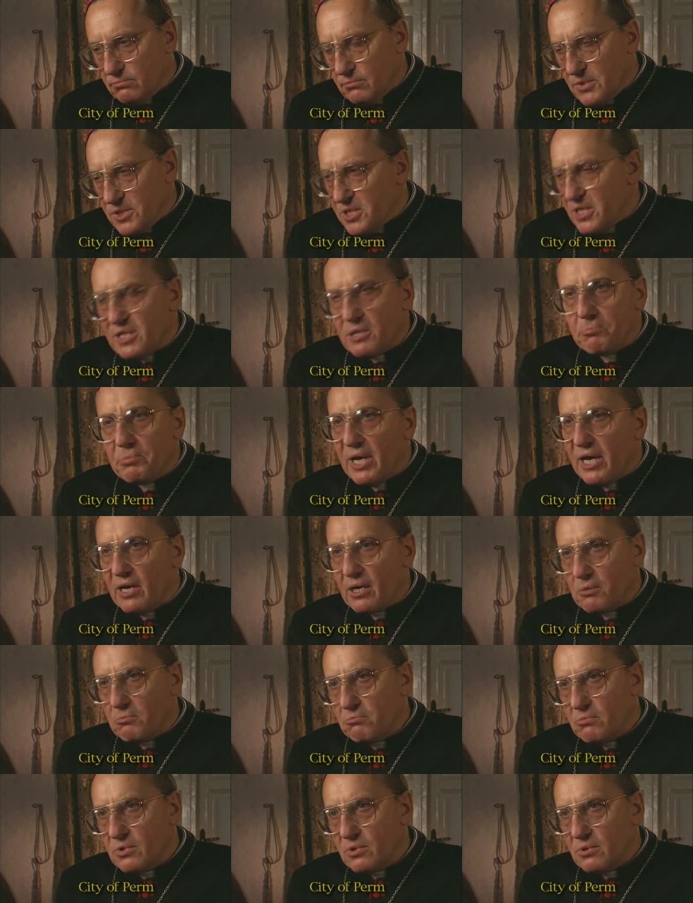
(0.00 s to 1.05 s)
City
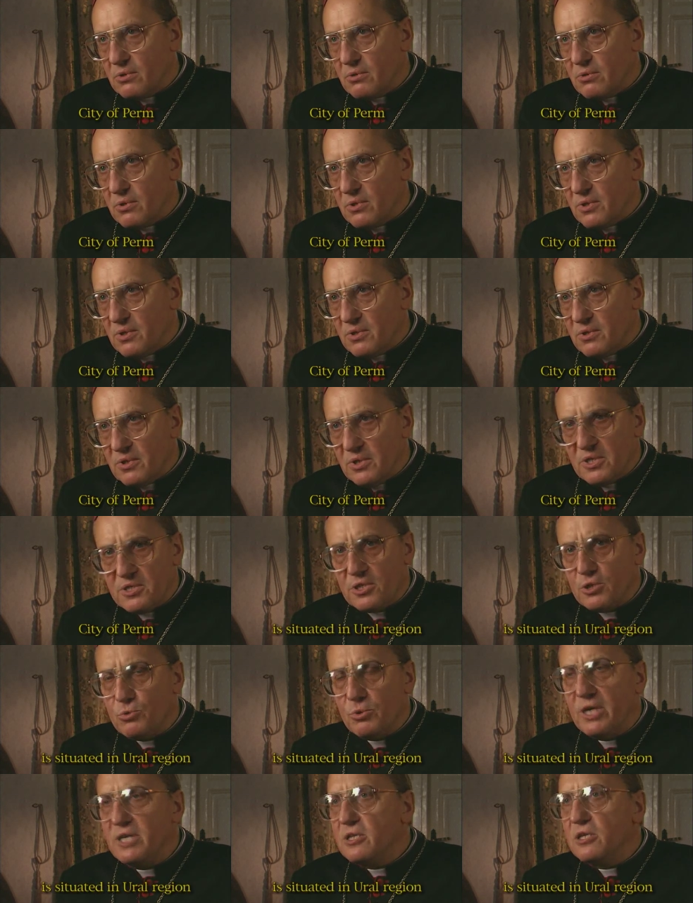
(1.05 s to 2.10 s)
Perm is
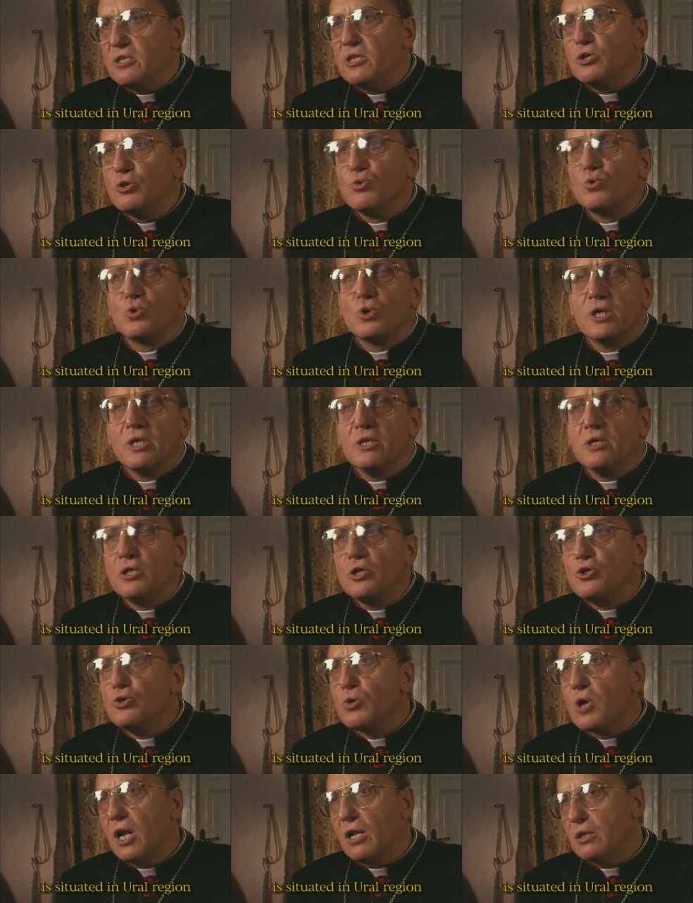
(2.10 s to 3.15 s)
situated in
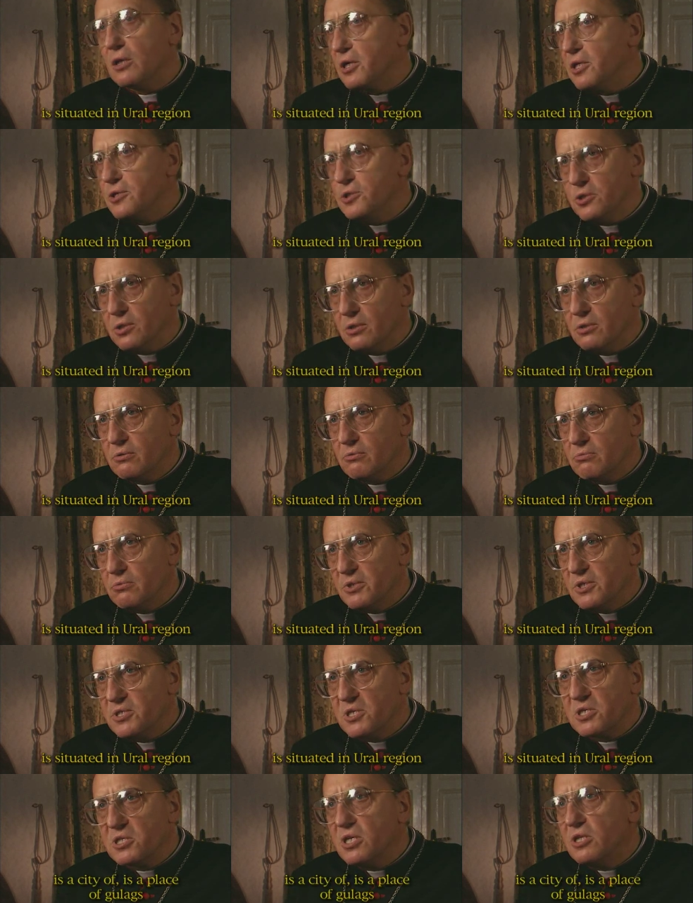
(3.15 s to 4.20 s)
Ural region.
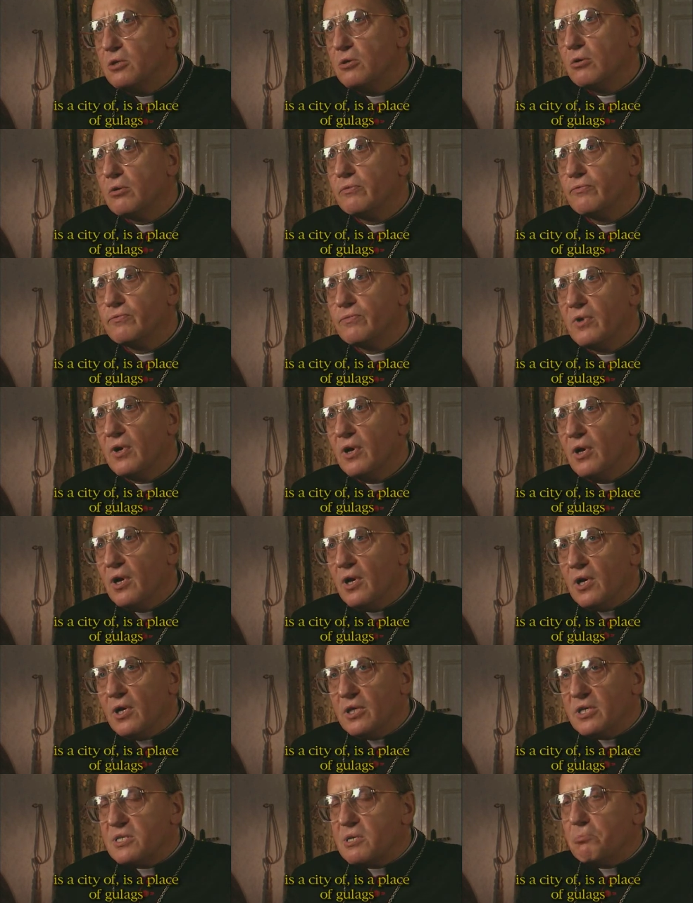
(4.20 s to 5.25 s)
It's the
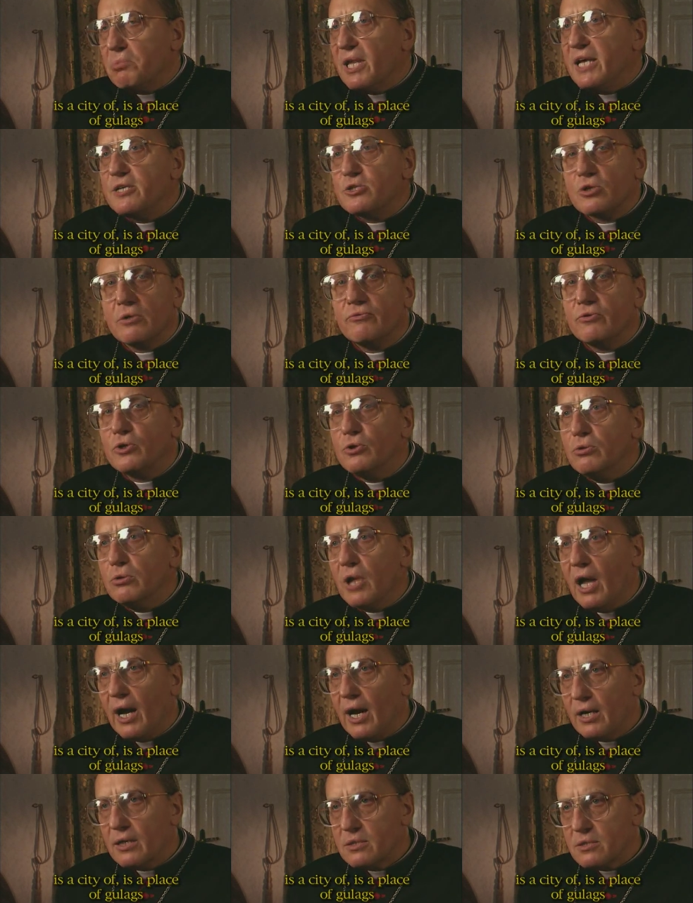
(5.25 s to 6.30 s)
place of
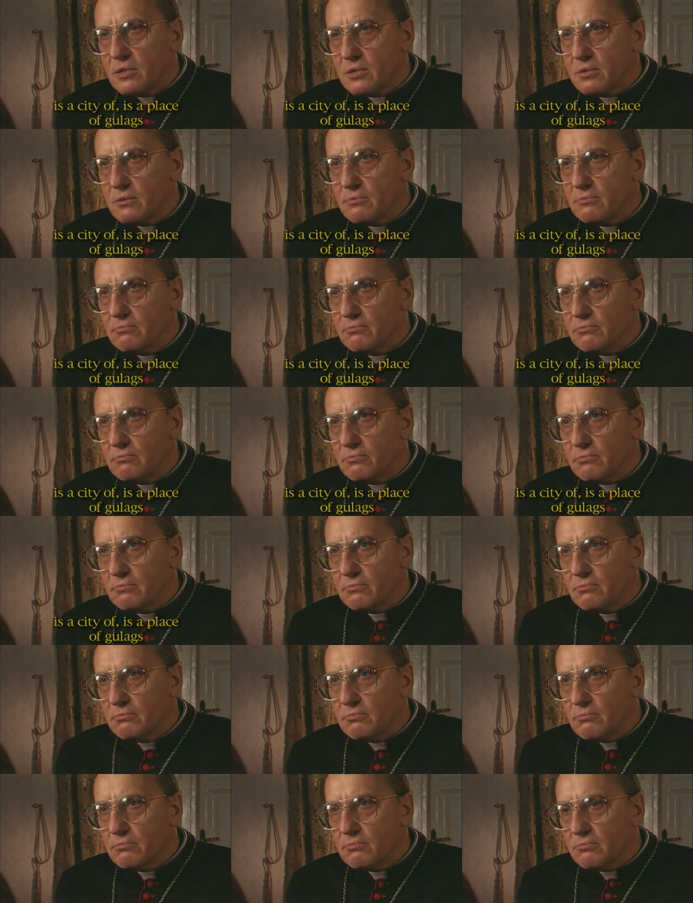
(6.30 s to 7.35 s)
gulags.
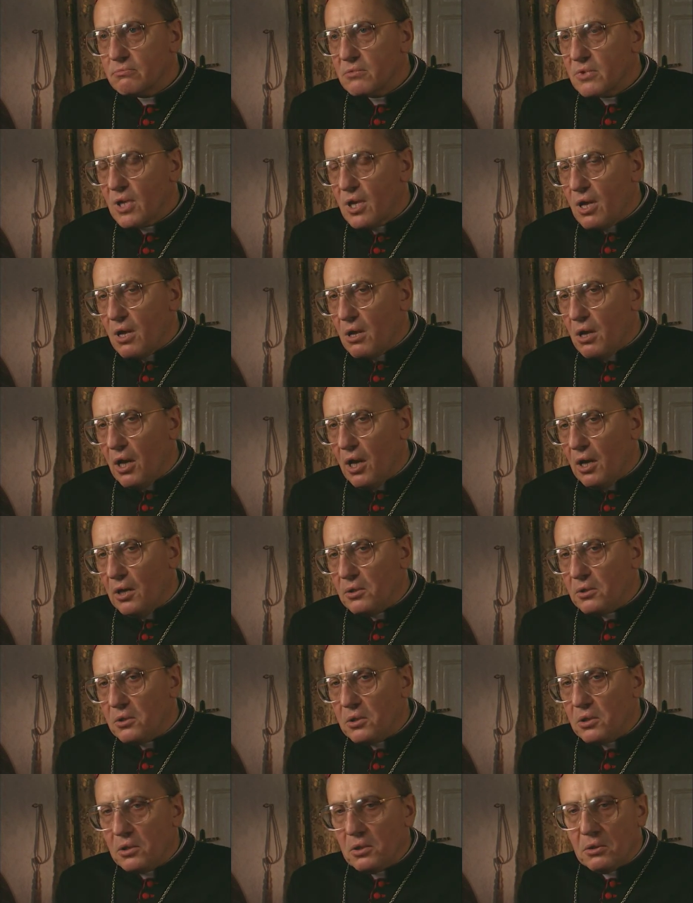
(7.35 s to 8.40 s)

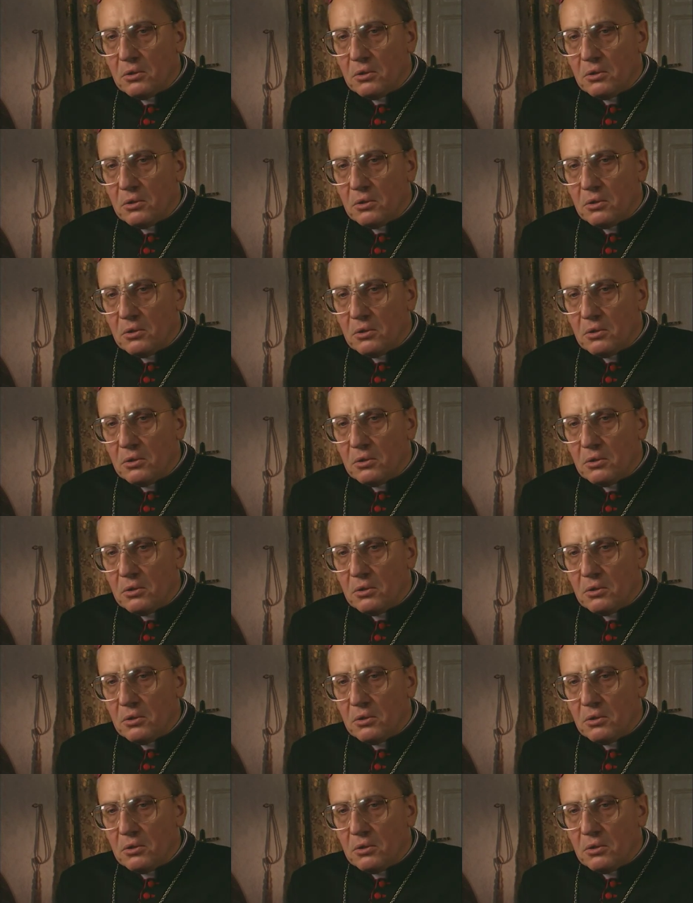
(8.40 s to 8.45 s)
And